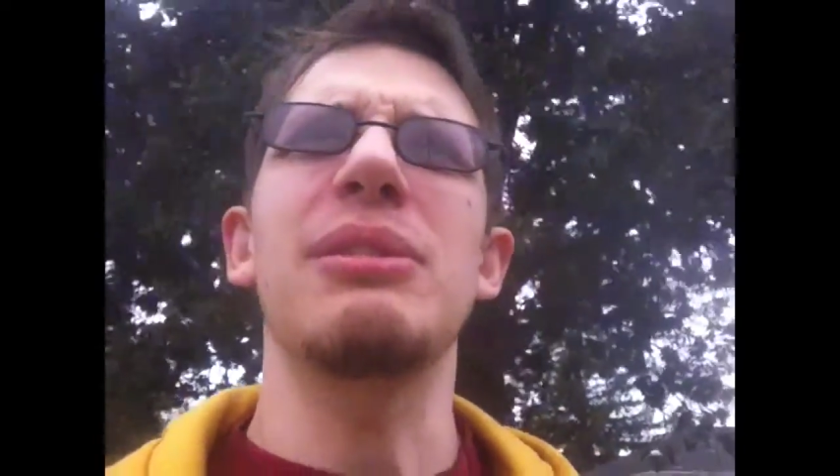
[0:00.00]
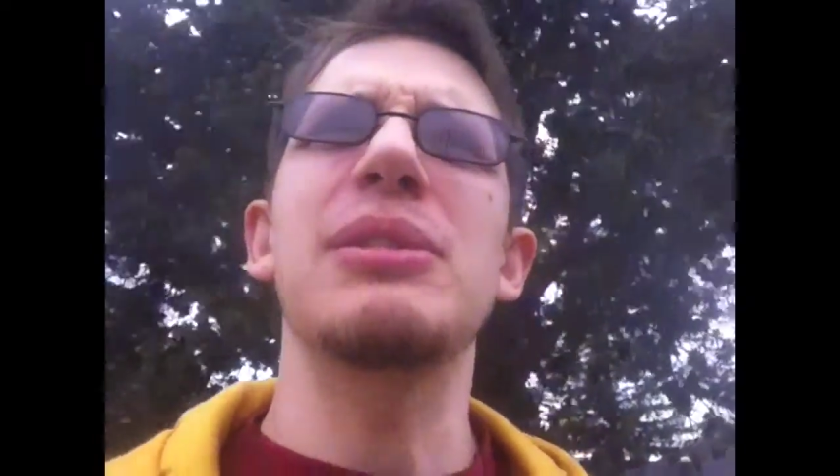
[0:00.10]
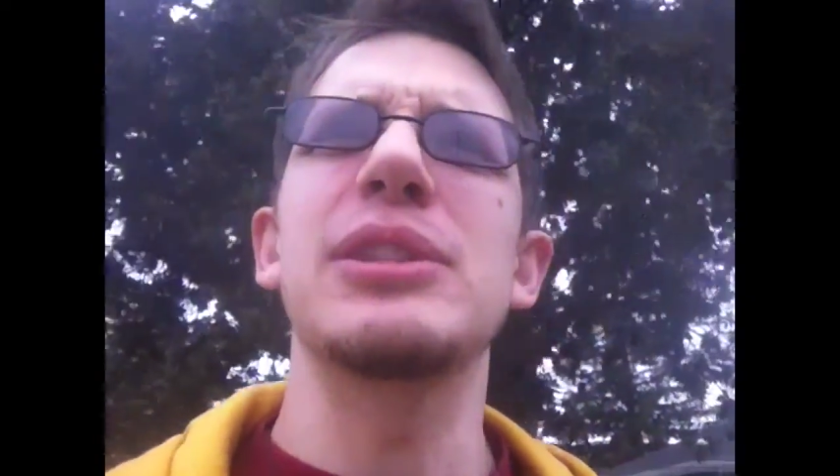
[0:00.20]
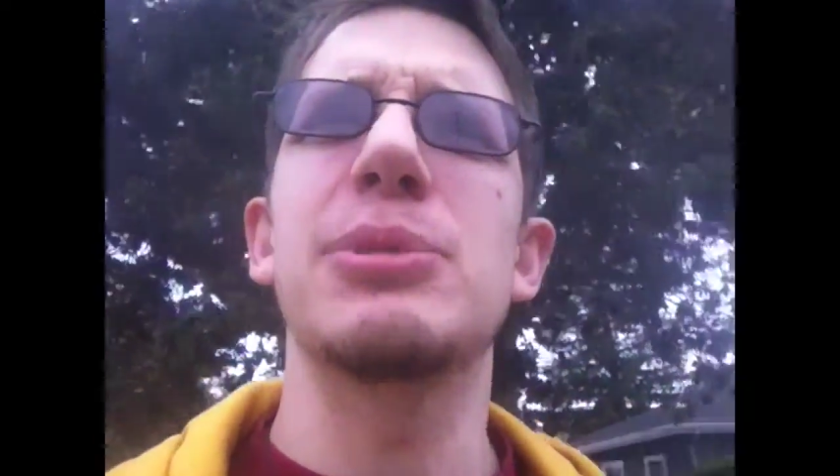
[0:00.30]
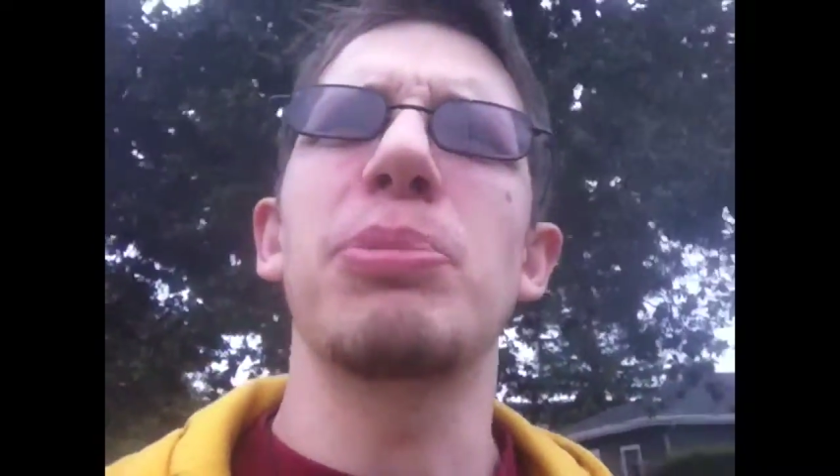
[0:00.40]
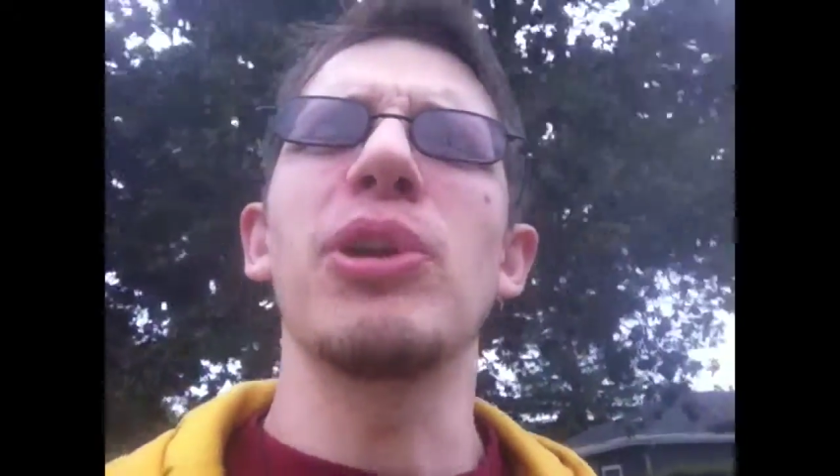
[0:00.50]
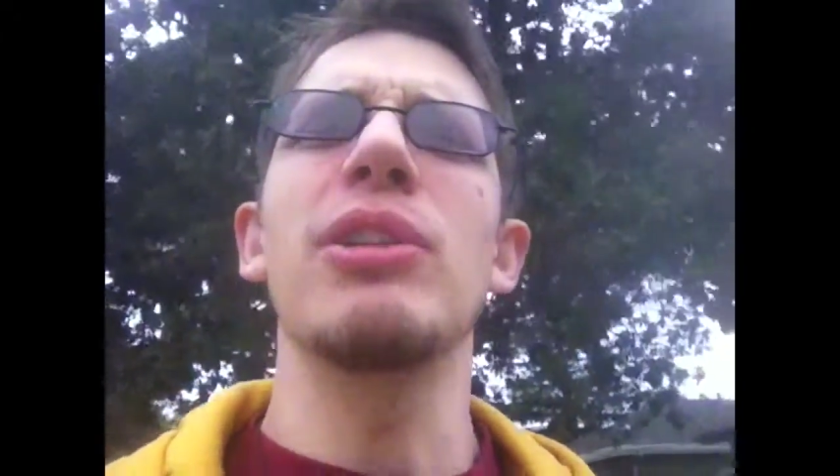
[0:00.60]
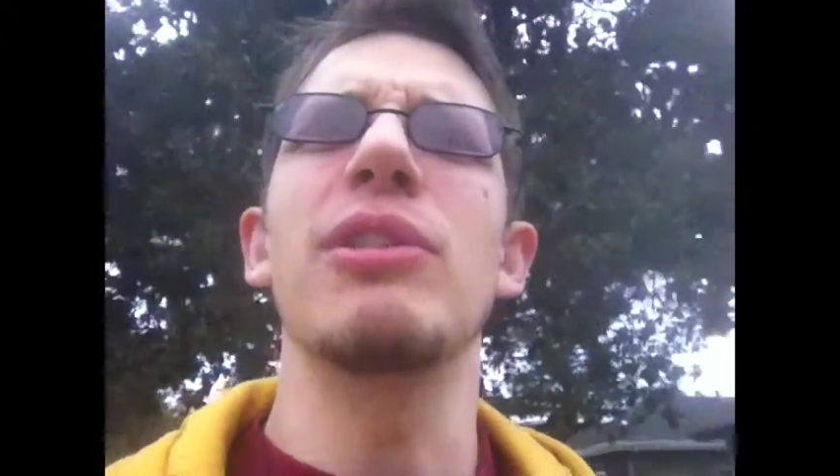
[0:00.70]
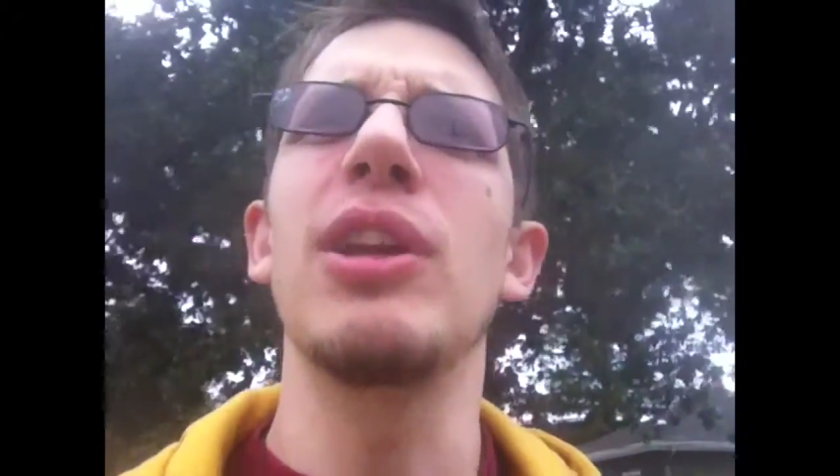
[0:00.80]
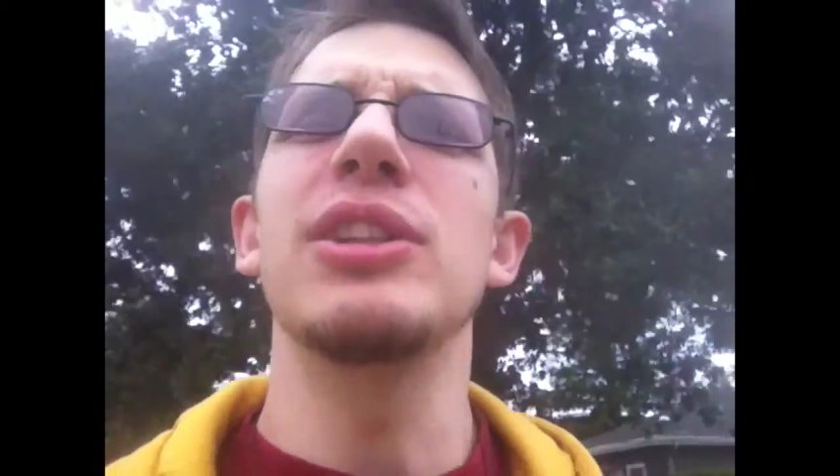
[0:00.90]
I'm gonna
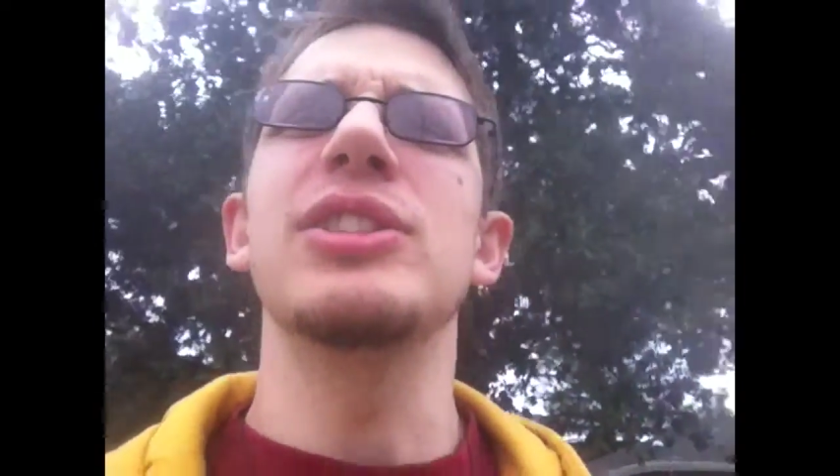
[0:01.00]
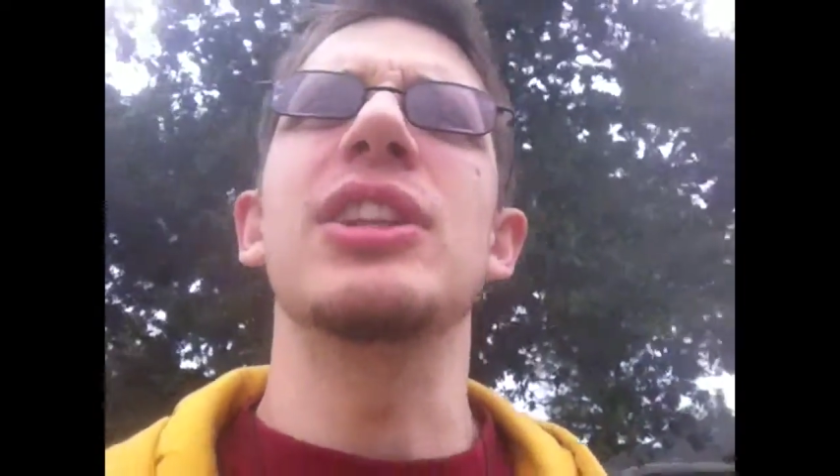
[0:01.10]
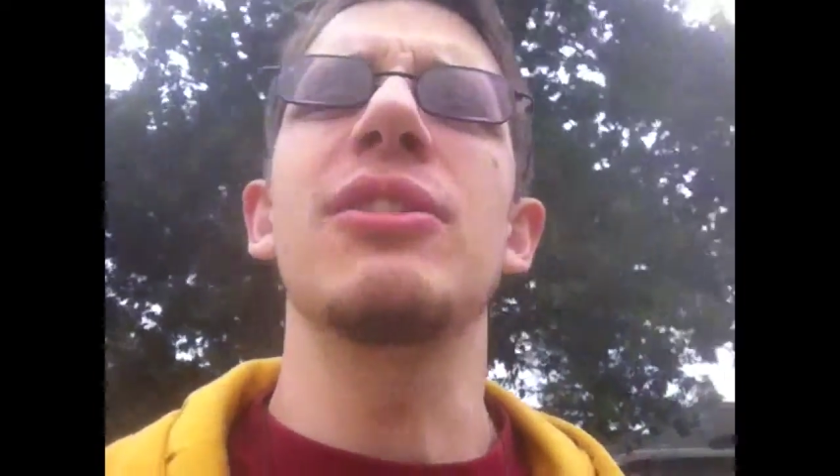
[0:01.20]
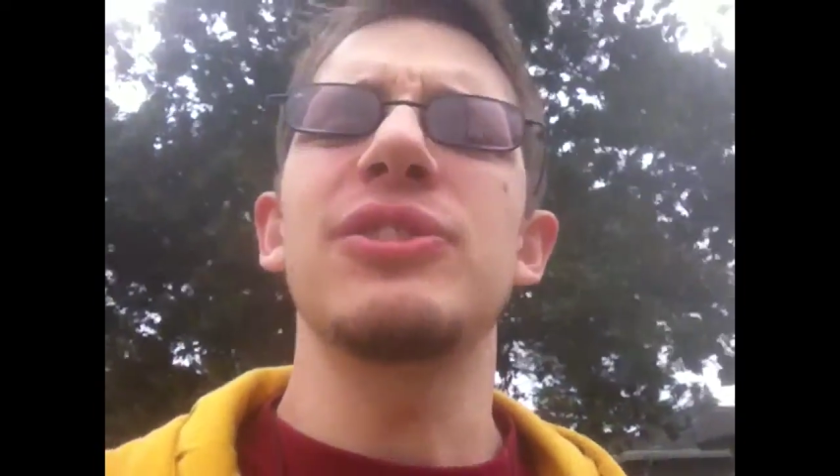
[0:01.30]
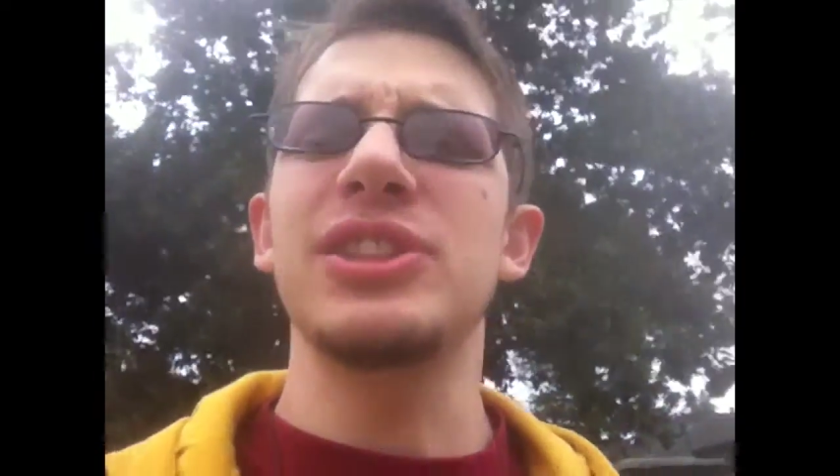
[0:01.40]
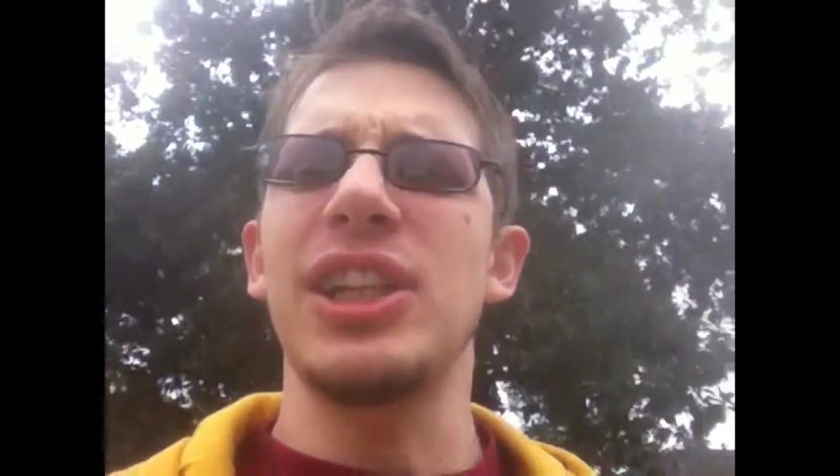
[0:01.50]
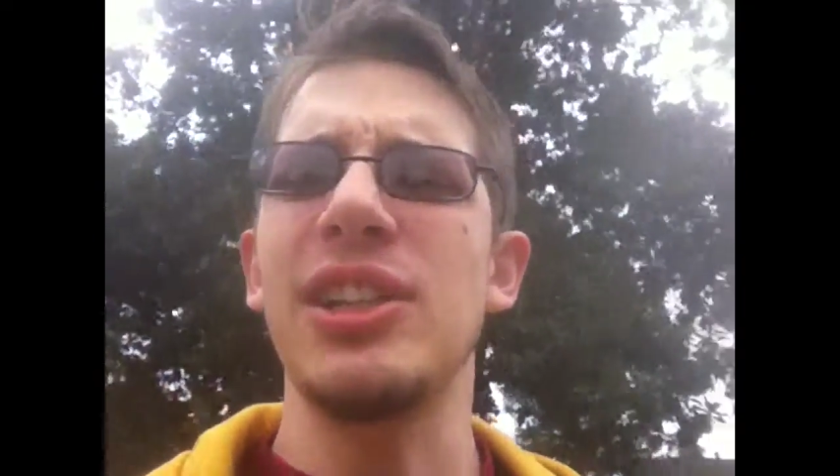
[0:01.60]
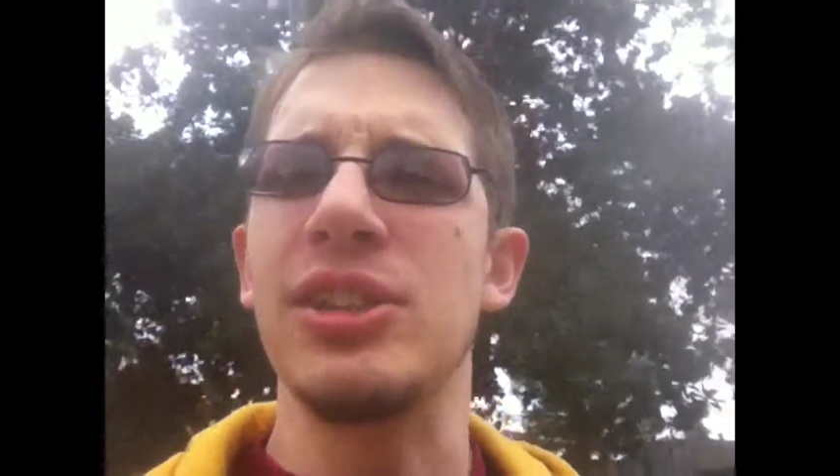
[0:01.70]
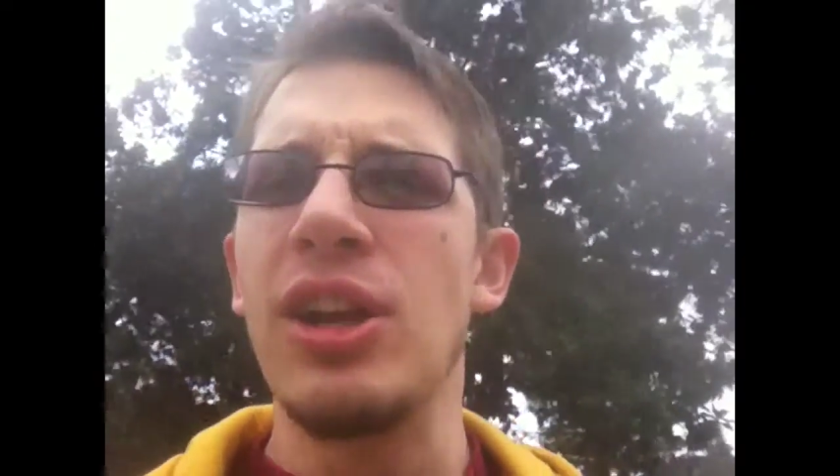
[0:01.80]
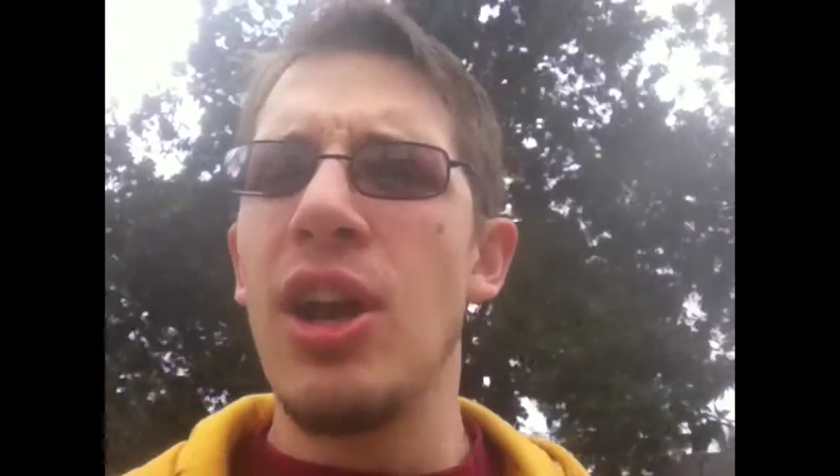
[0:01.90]
spoiler alerts enough as it is.